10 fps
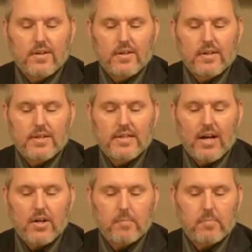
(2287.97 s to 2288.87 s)
And thou,
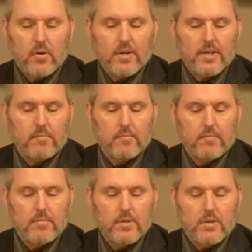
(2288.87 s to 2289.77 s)
Capernaum,
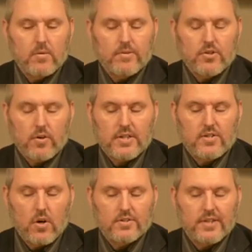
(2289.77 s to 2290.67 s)
which art
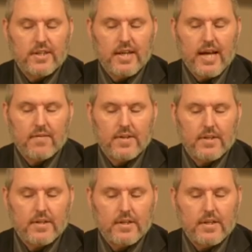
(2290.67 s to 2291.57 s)
exalted unto heaven,
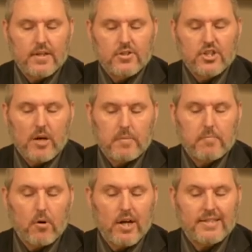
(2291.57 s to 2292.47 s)
shalt be
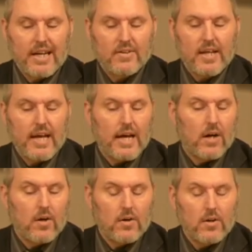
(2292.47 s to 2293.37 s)
brought down to
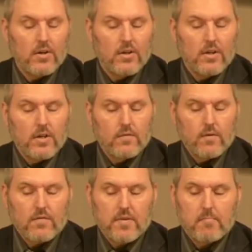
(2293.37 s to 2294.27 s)
hell. For
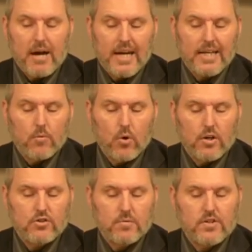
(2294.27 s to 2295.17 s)
if the mighty
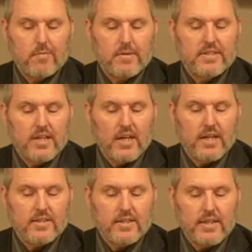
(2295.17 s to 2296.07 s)
works which have been done
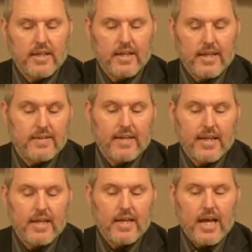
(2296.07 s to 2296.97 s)
unto thee in
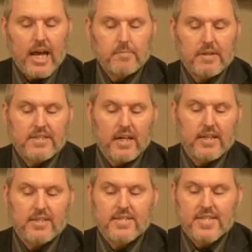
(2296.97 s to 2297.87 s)
thee had been done
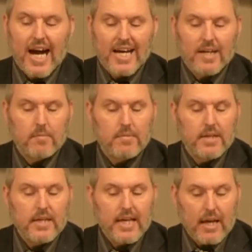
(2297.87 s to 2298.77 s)
in Sodom,
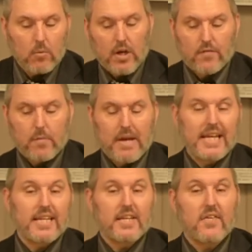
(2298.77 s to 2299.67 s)
it would have remained
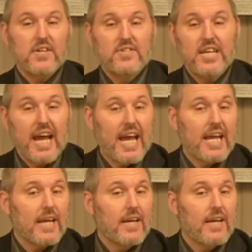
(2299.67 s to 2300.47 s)
unto this day.